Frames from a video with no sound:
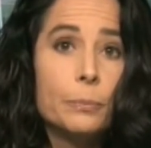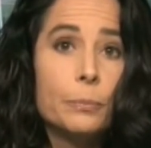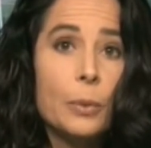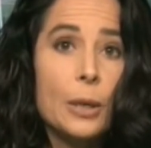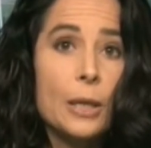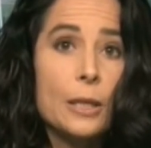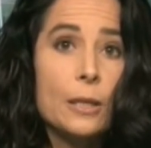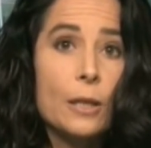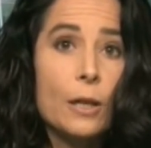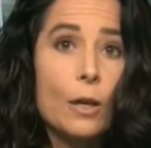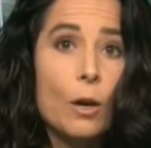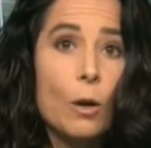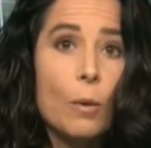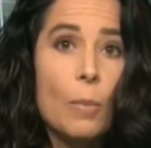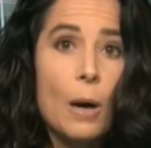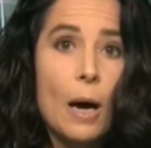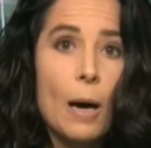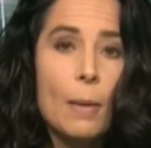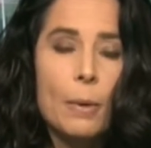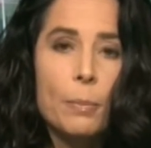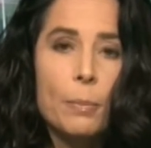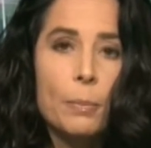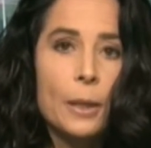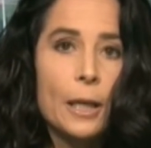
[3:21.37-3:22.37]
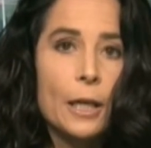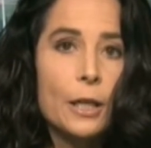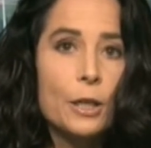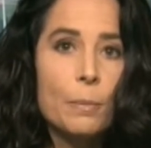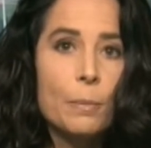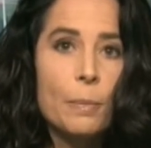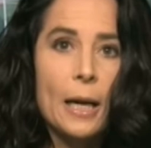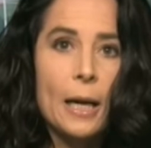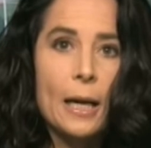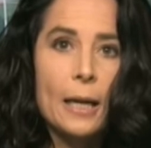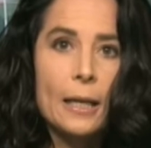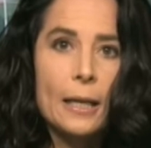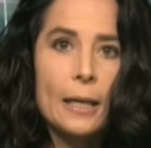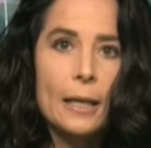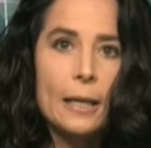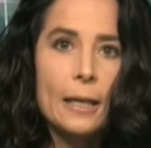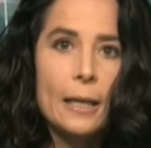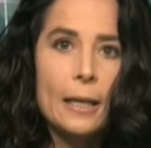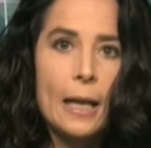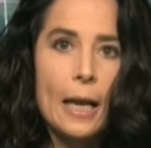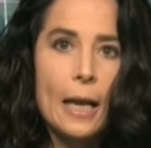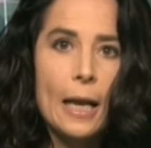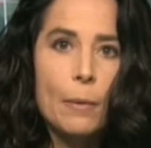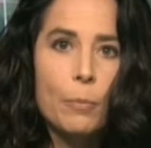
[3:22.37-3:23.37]
President Obama pledged back
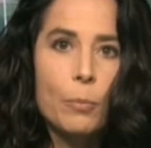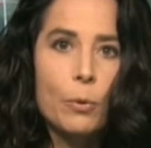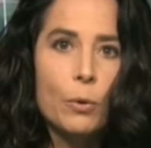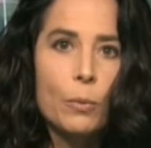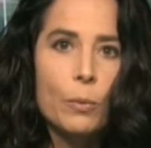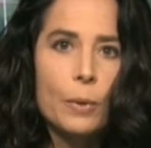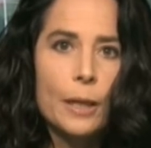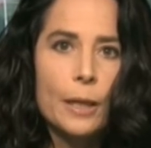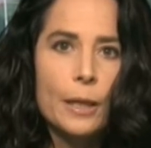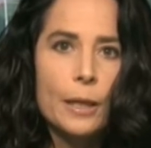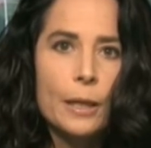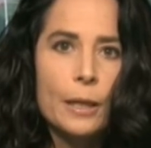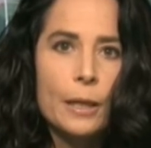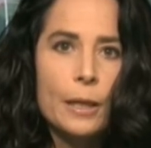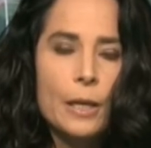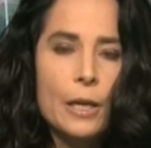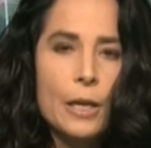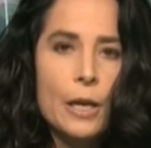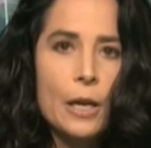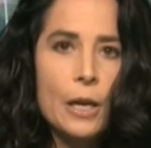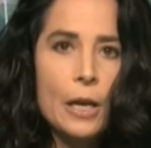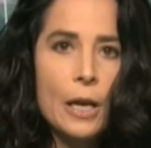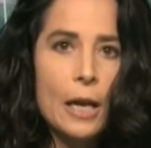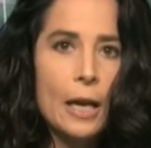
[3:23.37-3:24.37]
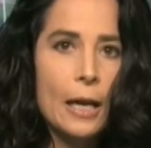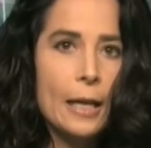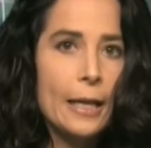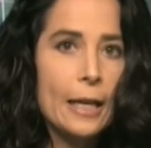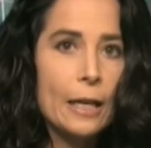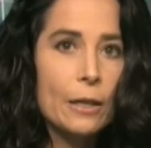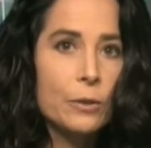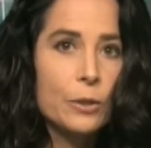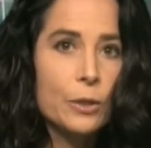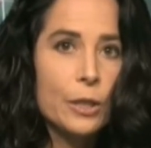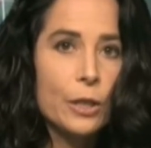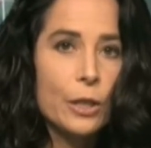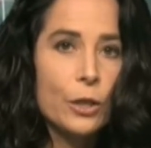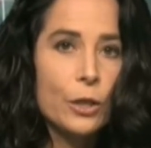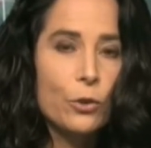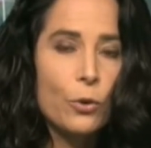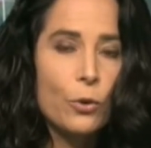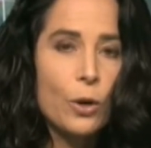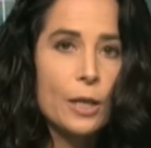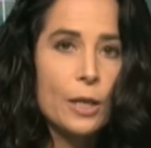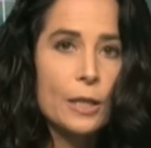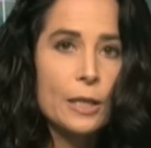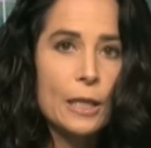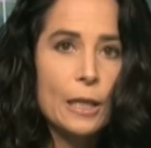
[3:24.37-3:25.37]
in April when he announced an
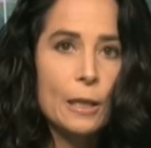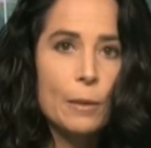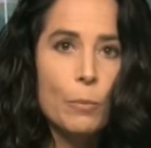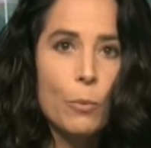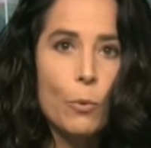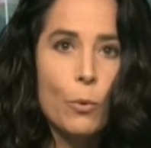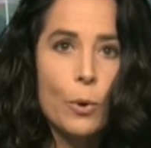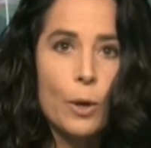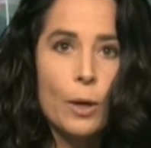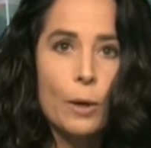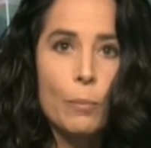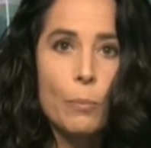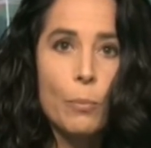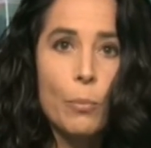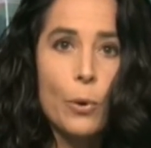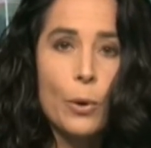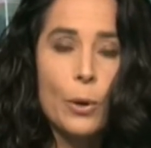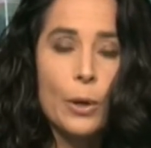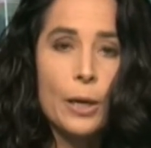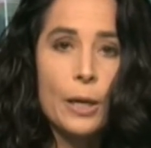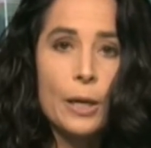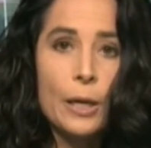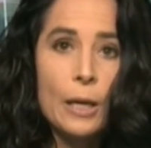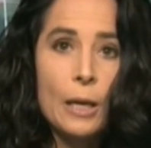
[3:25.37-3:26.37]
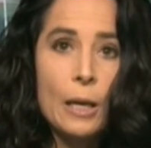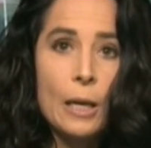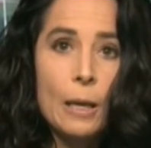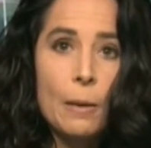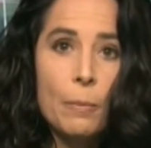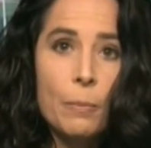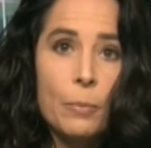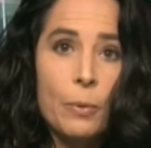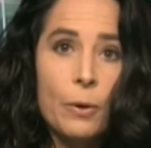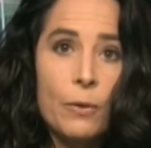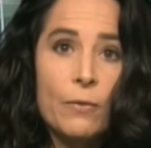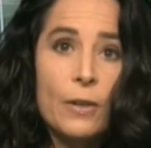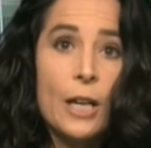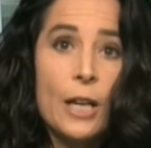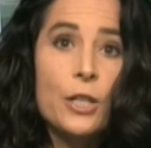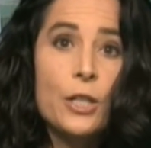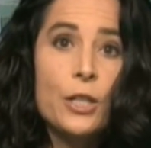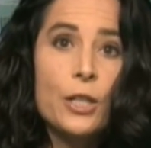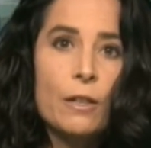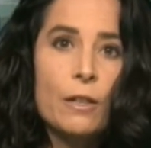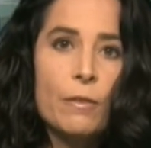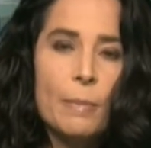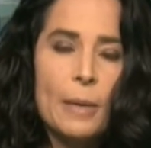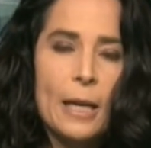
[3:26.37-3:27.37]
atrocity board and put
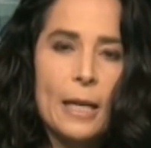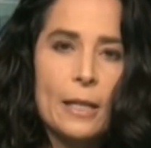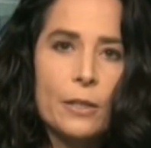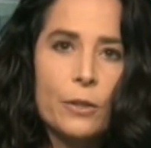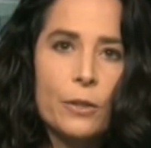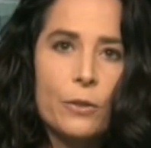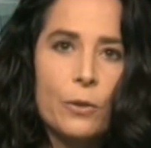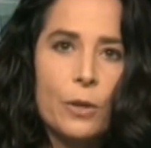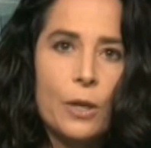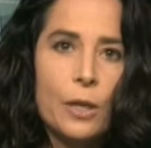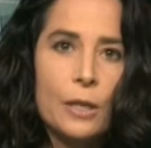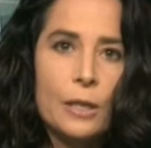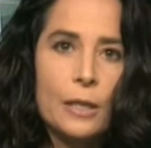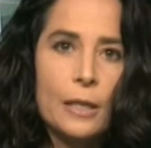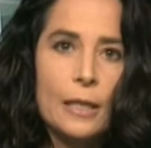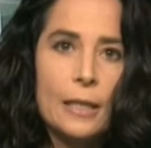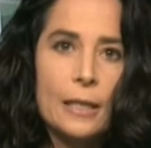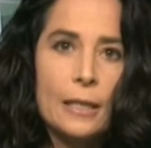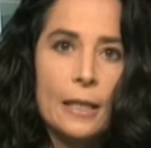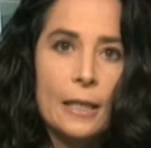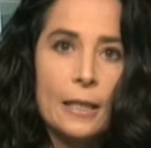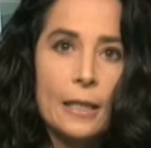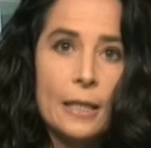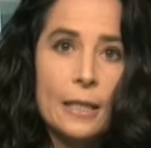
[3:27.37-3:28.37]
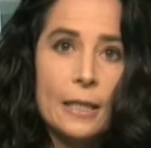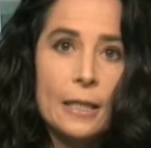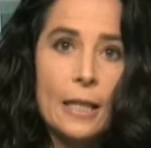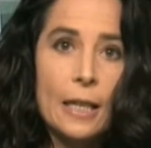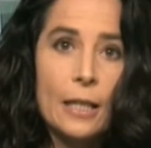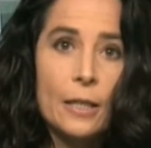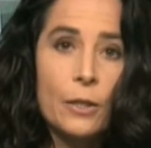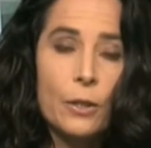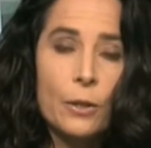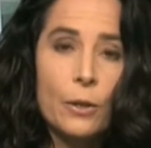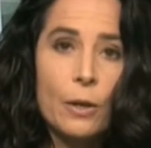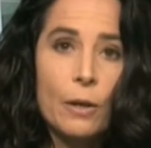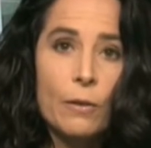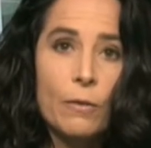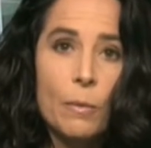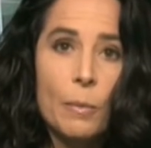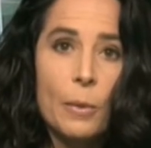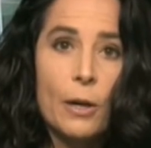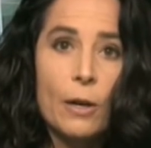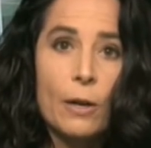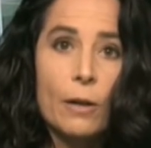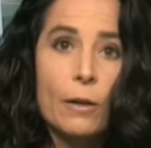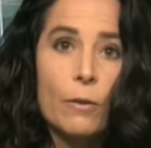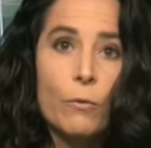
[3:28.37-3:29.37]
prevention of mass atrocities at the center of
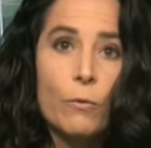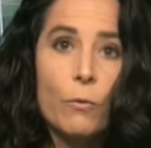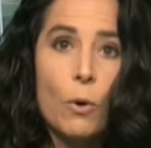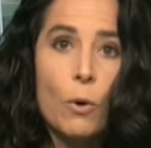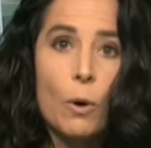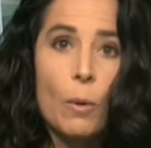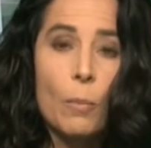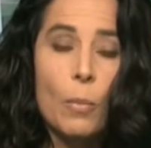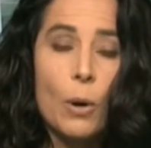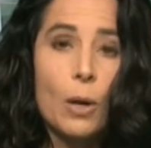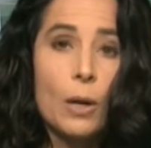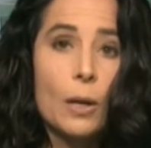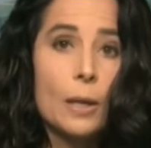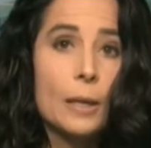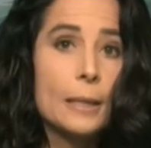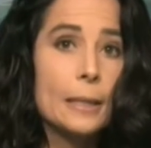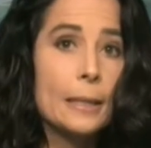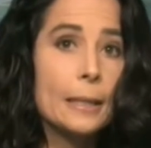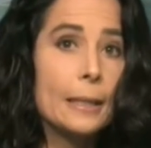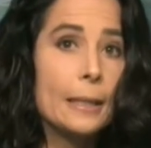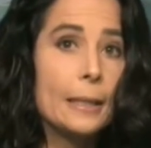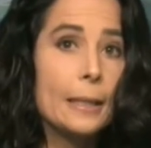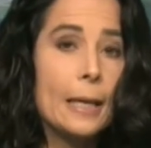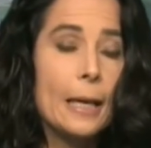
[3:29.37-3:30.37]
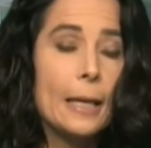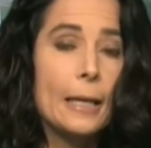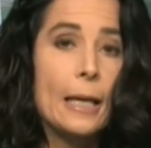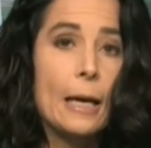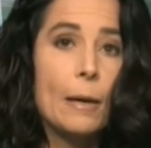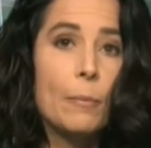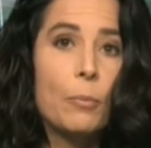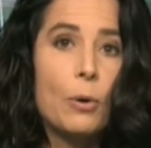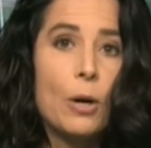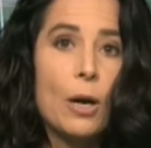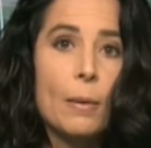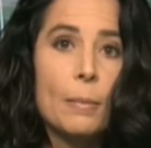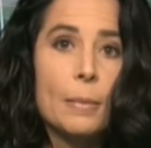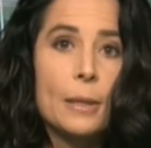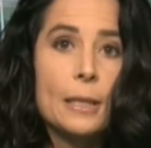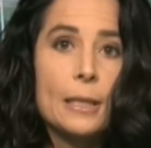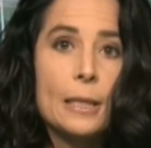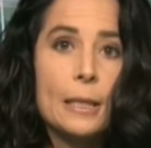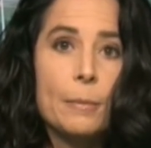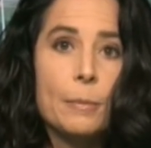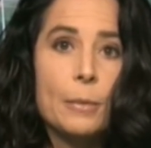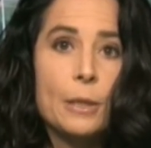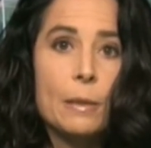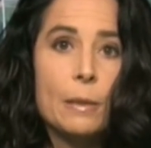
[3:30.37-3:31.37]
American foreign policy, and that promise
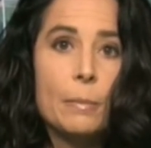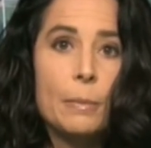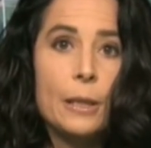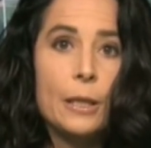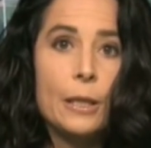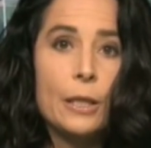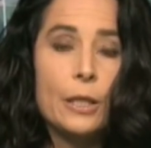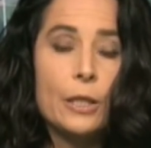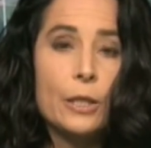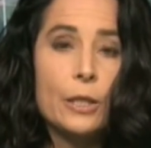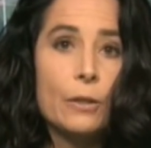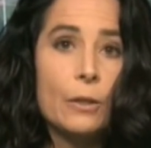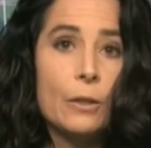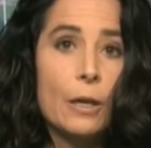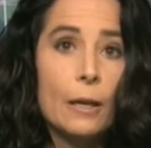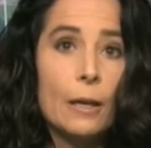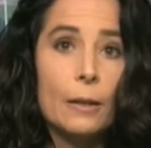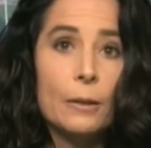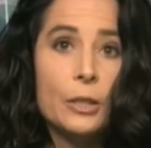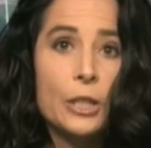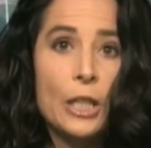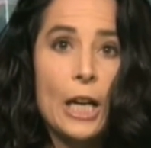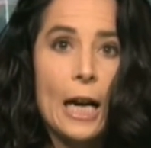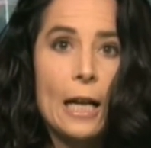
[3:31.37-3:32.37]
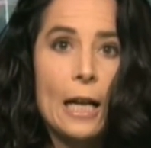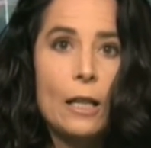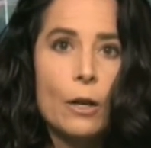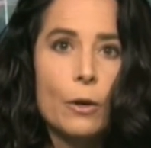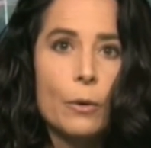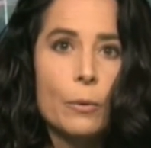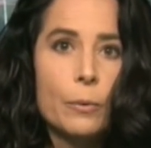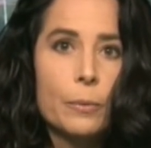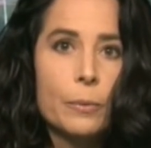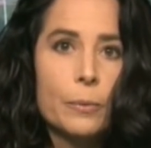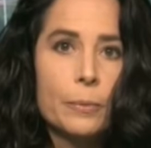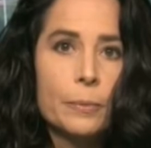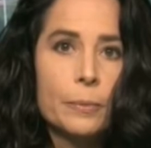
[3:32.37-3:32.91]
seems to be shallow.